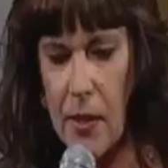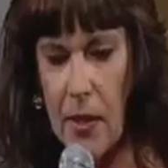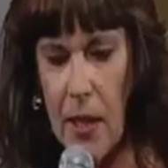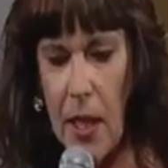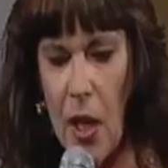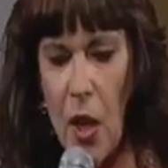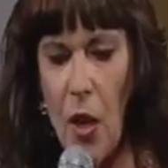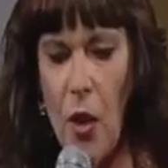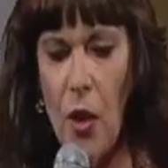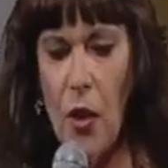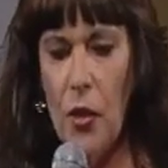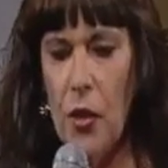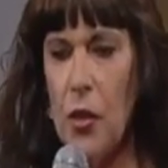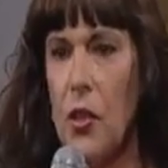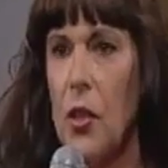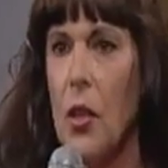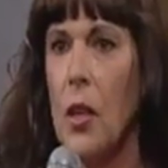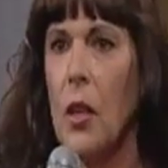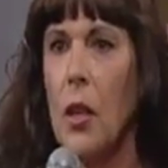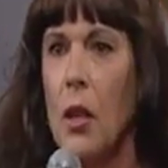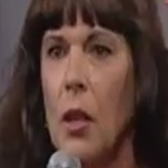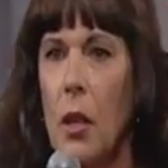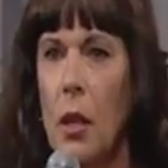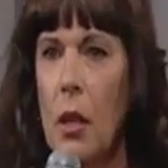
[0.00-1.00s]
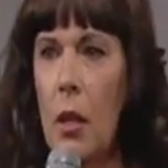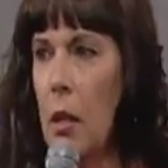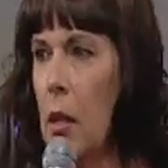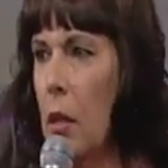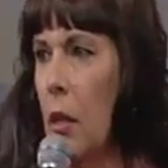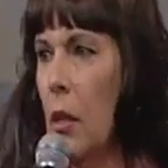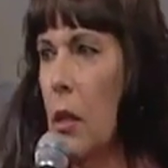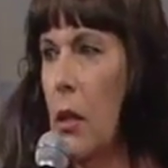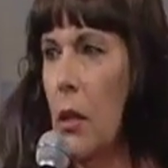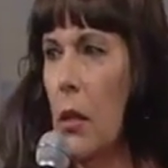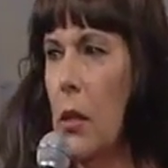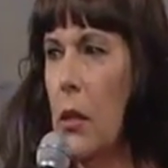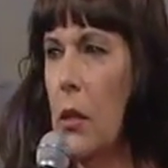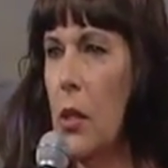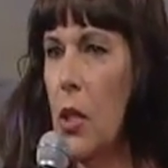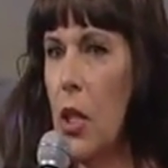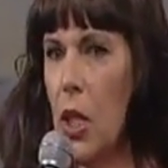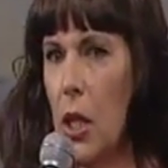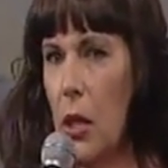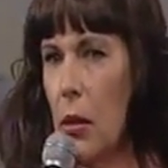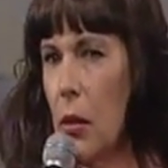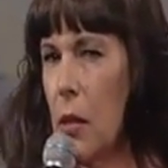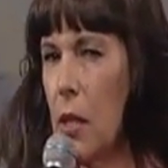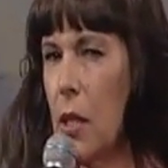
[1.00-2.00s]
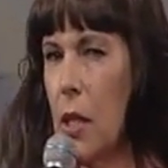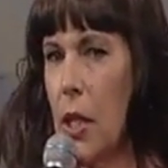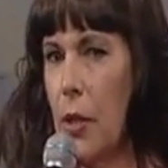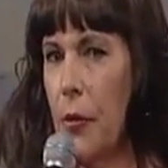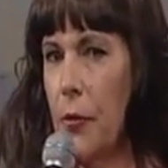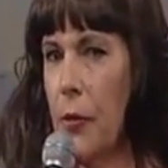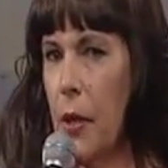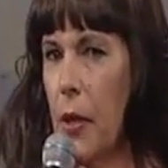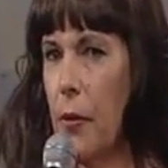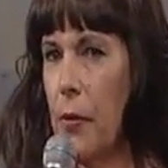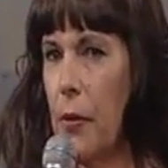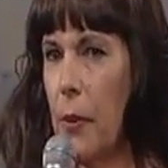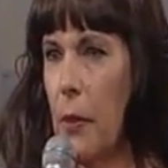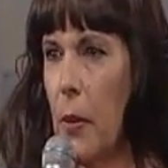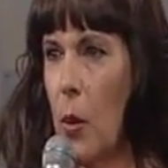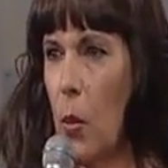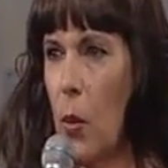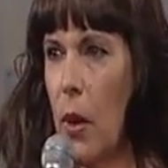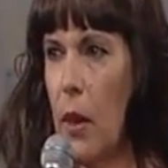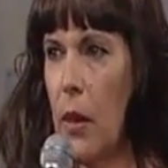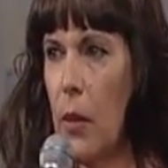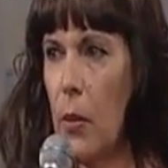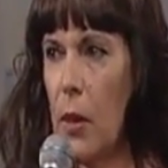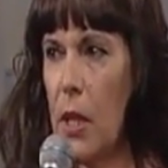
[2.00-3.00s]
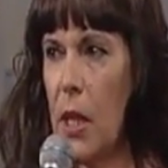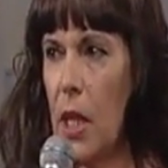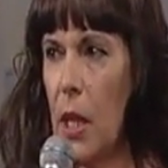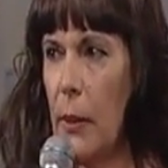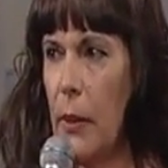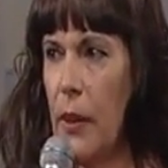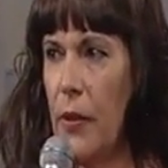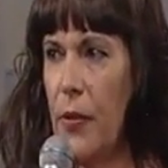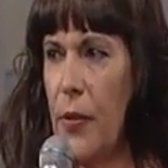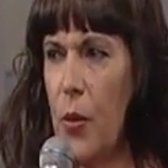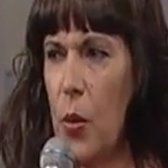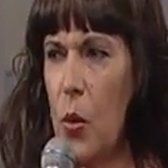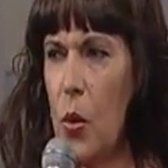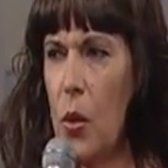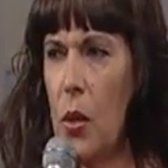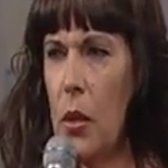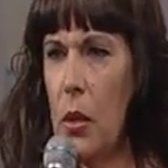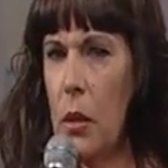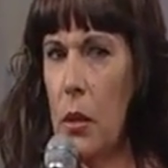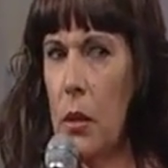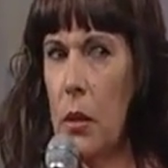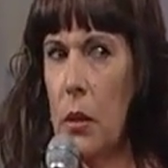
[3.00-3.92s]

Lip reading: and he goes, "She looks different from the one that was here before.